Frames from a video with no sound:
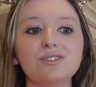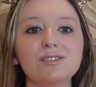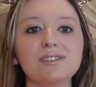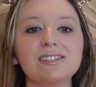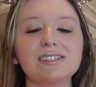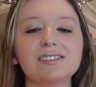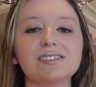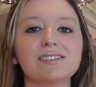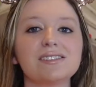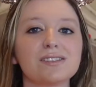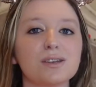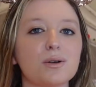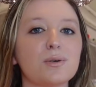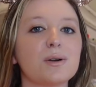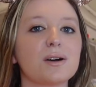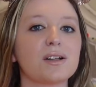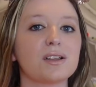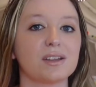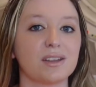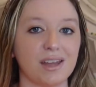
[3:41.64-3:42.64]
just is so
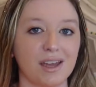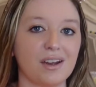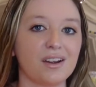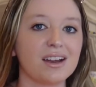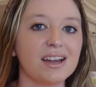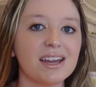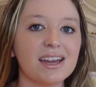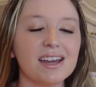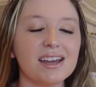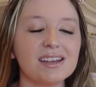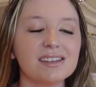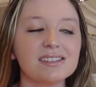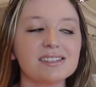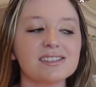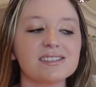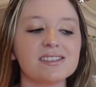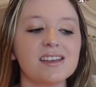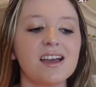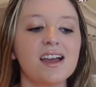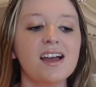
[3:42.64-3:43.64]

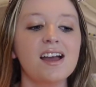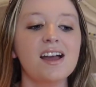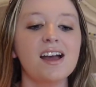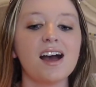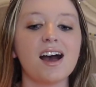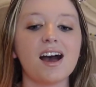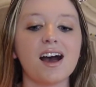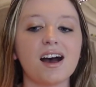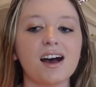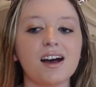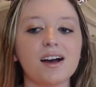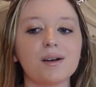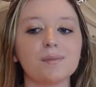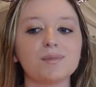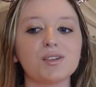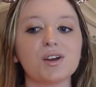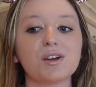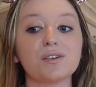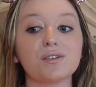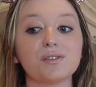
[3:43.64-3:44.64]
hilarious.
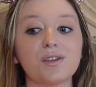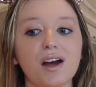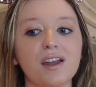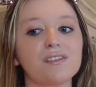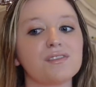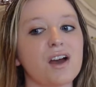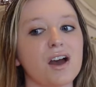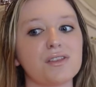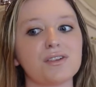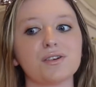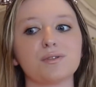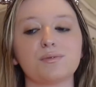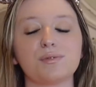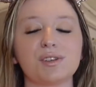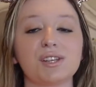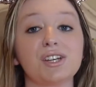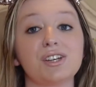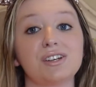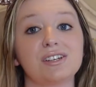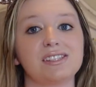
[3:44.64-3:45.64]
There are a lot of other
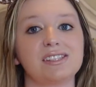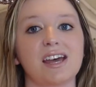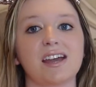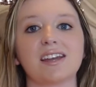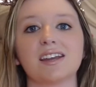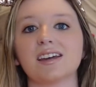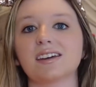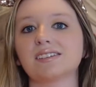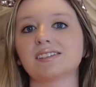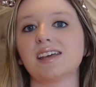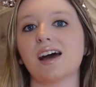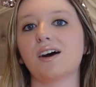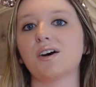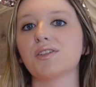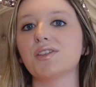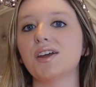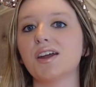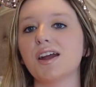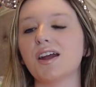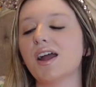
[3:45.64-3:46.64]
really good sidekicks out
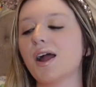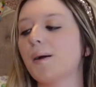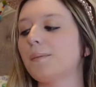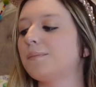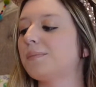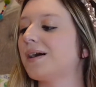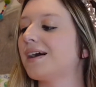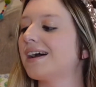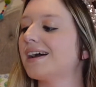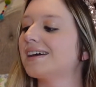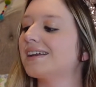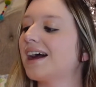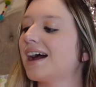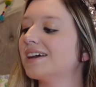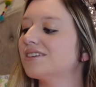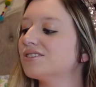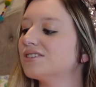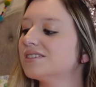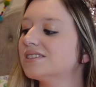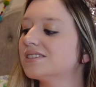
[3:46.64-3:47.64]
there, but I
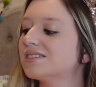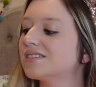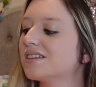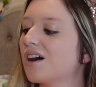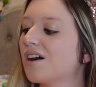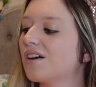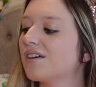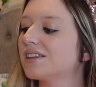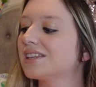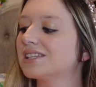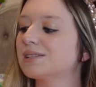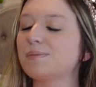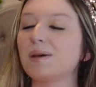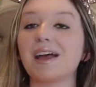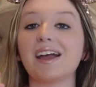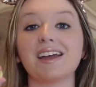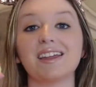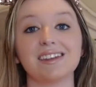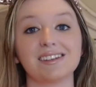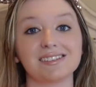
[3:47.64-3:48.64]
just saw this
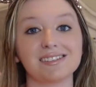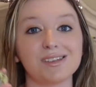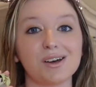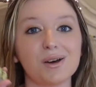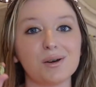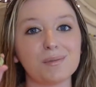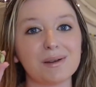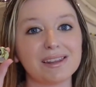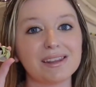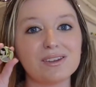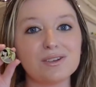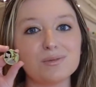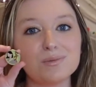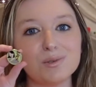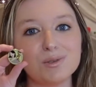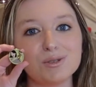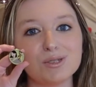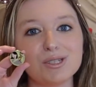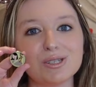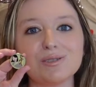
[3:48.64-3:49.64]
pin and saw my little
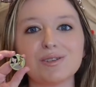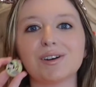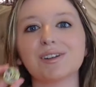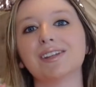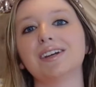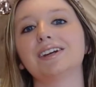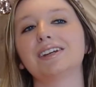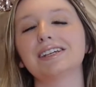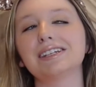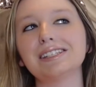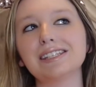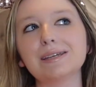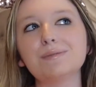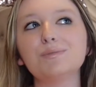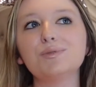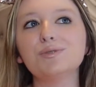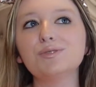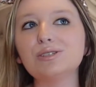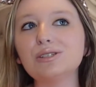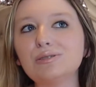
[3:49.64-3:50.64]
Mushu on there, and I was like,
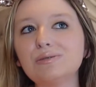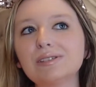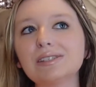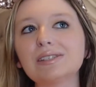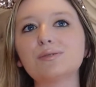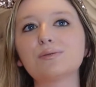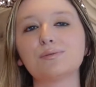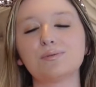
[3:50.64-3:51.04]
Mushu is